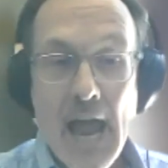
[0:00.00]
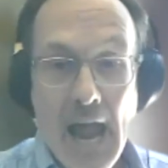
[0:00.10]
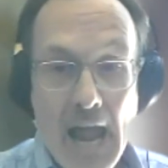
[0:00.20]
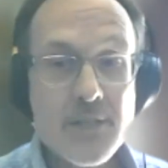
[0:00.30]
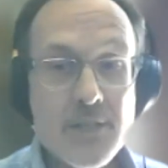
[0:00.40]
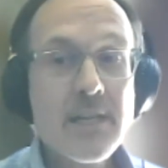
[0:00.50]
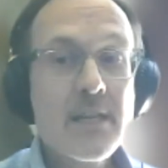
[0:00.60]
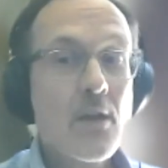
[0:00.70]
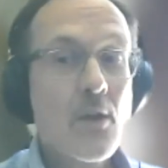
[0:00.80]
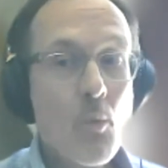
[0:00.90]
actually
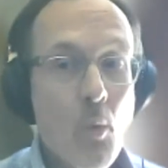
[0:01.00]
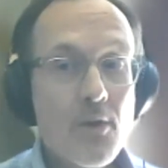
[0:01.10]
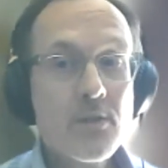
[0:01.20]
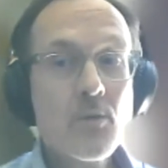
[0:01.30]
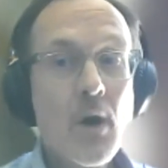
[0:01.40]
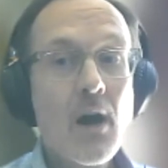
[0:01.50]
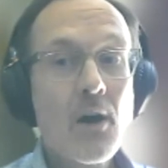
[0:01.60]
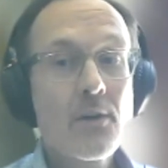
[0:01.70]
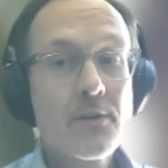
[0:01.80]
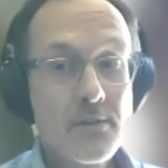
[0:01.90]
what you
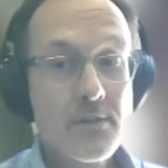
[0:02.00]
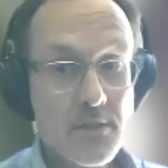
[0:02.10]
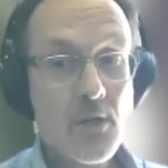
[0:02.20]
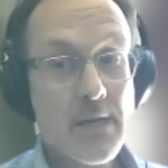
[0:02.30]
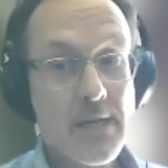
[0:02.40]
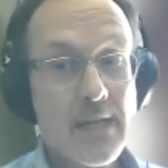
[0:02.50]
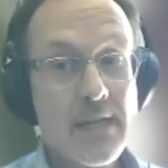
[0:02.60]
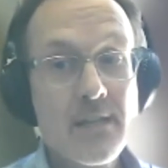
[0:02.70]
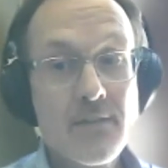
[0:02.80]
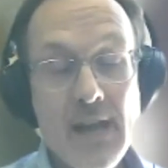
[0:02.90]
are doing,
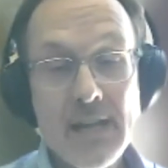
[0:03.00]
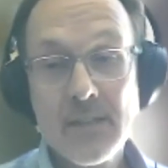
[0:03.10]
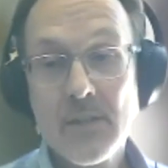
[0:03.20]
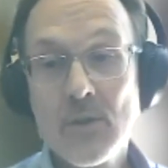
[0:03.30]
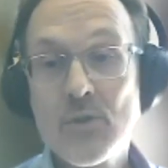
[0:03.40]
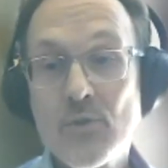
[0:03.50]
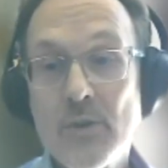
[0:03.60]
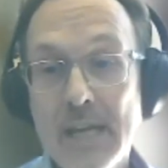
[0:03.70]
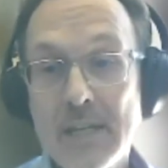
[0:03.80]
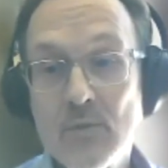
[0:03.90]
and the fact that those
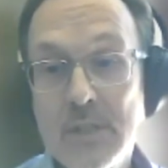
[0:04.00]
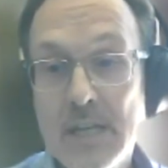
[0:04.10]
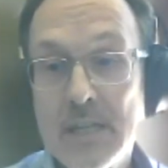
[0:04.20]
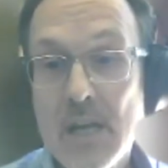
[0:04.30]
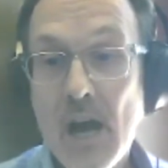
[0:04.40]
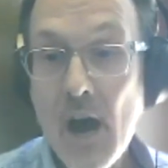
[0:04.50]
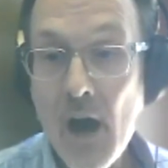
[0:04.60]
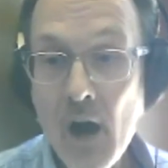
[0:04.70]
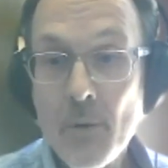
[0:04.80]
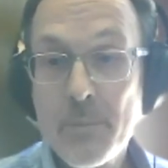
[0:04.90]
3 extra days
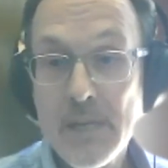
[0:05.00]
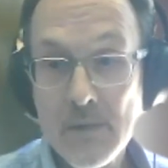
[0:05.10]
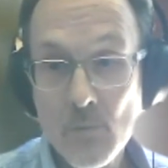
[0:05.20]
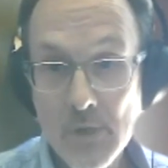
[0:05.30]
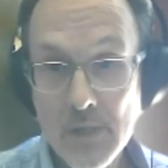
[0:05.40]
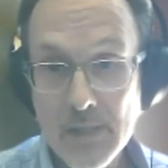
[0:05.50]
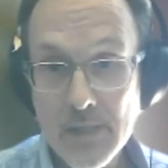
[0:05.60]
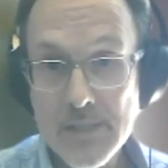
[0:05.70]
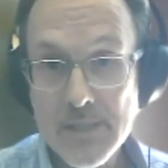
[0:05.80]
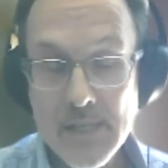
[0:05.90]
are being
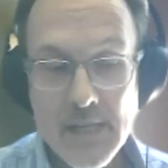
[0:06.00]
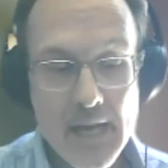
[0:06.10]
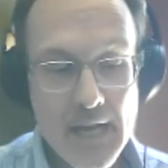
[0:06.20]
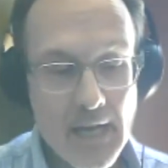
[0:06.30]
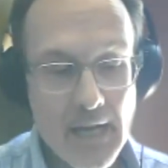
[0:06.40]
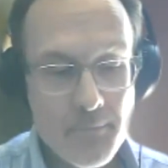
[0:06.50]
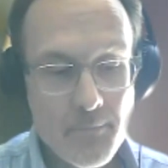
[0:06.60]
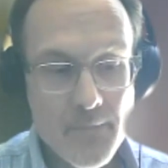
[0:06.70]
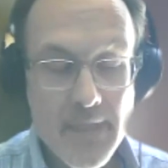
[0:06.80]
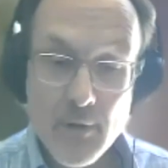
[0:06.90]
worked
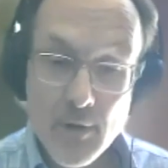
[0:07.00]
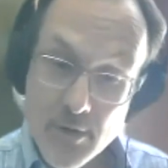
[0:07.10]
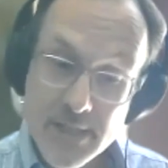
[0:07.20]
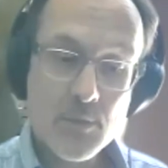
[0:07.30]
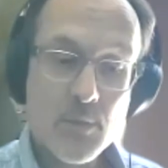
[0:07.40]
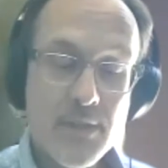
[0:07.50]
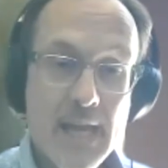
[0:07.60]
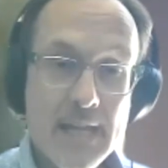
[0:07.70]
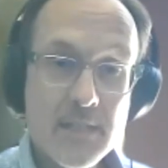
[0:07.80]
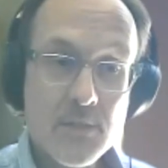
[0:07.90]
There are risks with
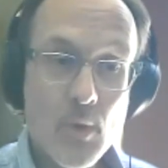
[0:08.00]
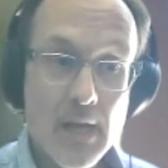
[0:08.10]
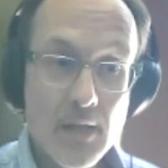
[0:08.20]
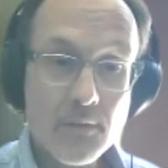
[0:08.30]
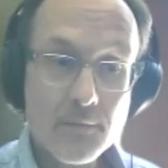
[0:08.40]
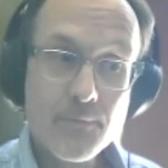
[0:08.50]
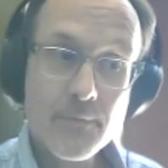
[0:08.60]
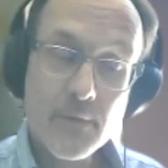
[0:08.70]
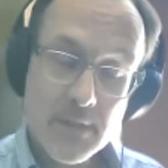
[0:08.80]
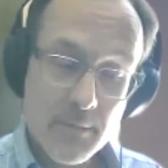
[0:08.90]
that as well,
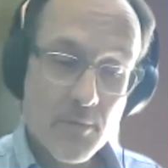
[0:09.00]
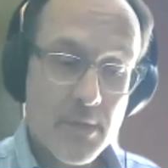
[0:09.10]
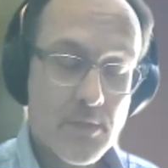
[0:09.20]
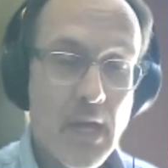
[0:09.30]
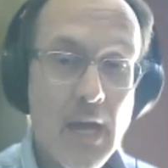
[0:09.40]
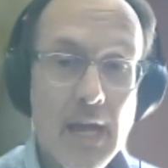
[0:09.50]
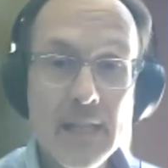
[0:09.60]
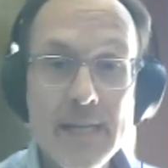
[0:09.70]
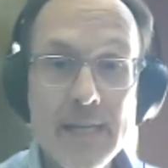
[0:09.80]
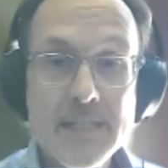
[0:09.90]
some of which are
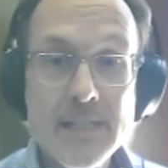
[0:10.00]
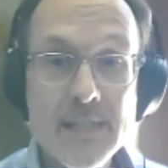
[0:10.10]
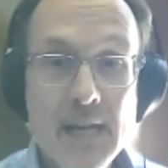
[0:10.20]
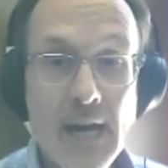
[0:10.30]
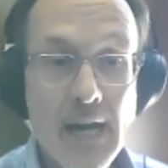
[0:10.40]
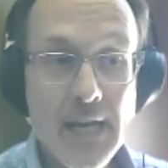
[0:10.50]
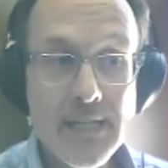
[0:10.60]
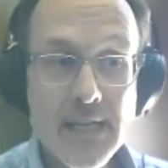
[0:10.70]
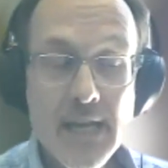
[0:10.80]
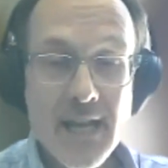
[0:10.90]
highlighted in the
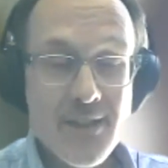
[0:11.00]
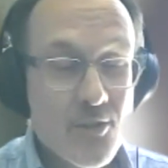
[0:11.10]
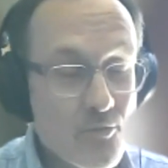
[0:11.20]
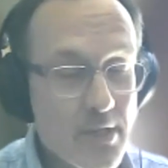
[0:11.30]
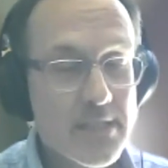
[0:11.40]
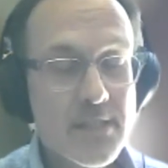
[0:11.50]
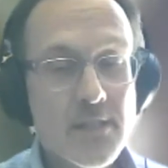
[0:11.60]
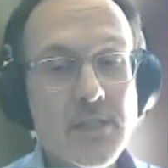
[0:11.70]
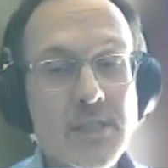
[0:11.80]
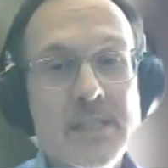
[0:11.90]
guide. The
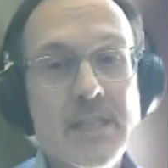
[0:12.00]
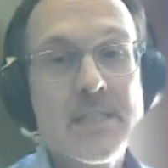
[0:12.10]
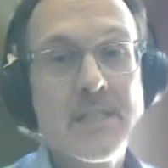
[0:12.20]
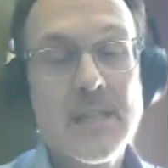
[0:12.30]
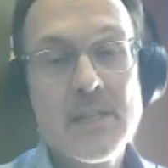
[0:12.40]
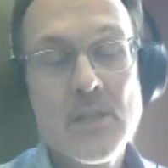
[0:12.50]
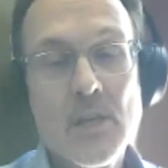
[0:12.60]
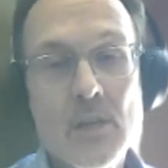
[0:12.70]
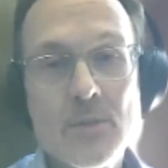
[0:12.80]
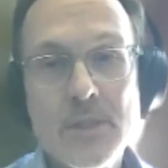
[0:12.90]
research consistently
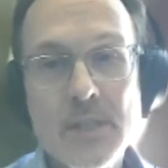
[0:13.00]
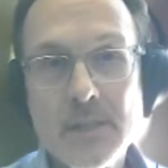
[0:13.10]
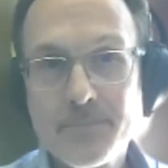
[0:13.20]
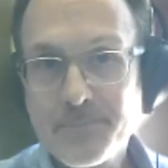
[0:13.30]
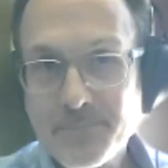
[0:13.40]
shows that